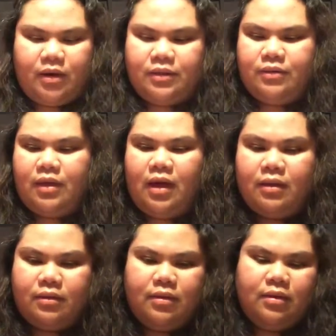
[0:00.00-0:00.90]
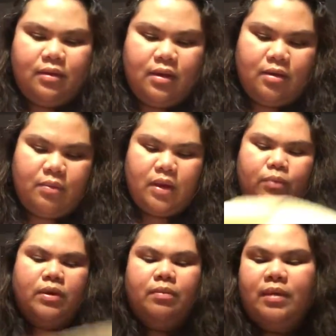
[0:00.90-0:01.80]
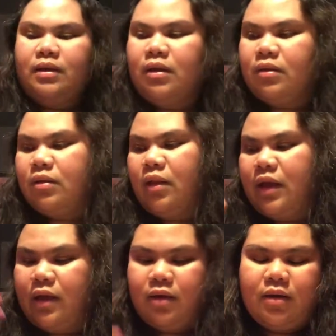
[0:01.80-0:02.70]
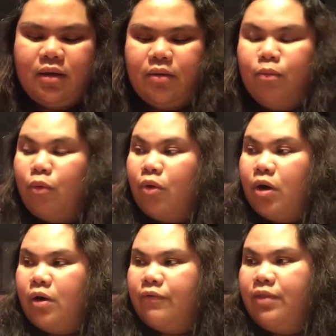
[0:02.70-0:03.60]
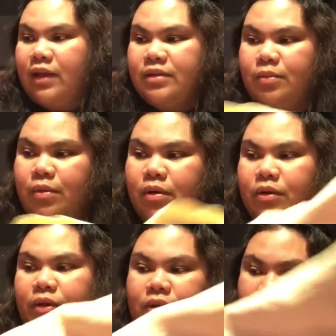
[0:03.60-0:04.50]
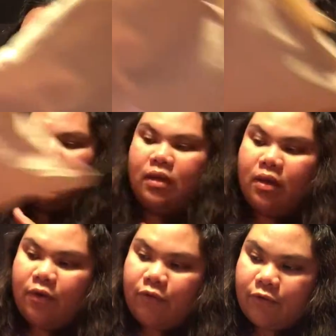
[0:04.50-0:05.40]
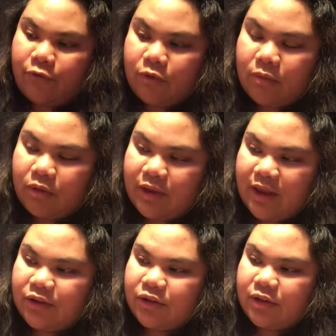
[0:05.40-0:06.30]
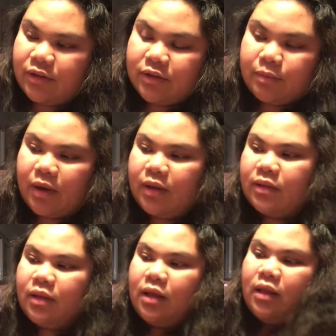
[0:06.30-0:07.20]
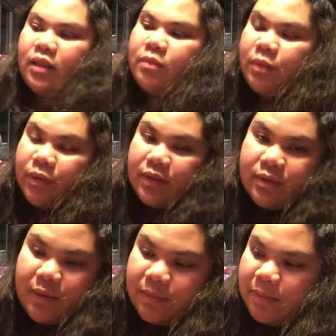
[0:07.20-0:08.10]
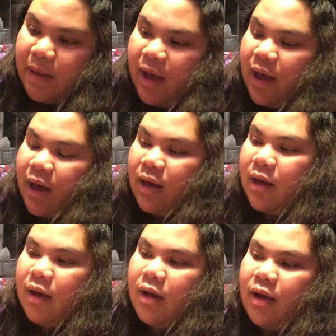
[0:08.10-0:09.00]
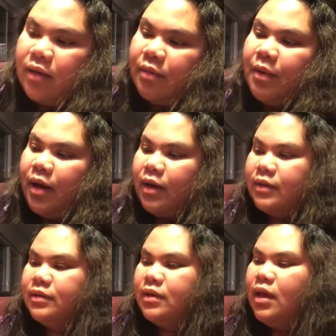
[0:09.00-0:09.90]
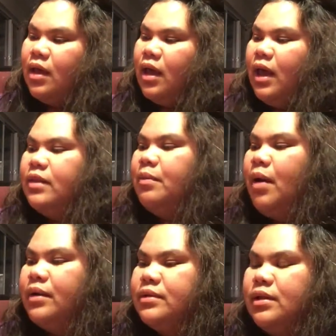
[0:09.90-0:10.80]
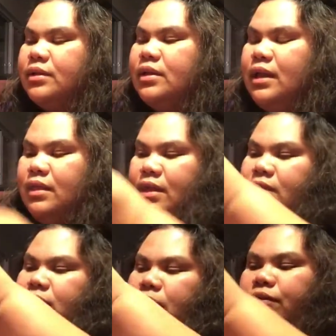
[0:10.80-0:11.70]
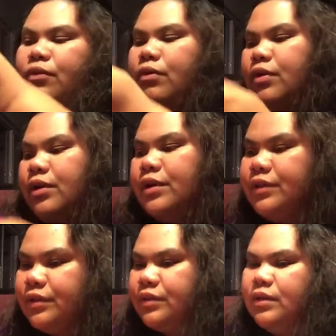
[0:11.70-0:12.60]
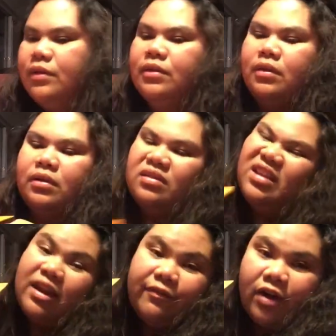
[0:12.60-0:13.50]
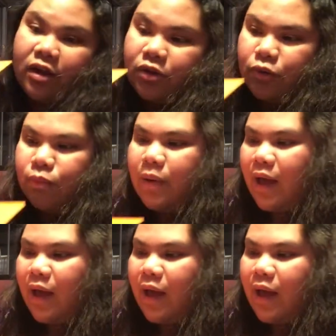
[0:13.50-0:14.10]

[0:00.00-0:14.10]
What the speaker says: into that. But it would have made it like more flexible. You could use it for formal occasions. But let me put this baby back on the box, and the box looks like this. Of course, they've got new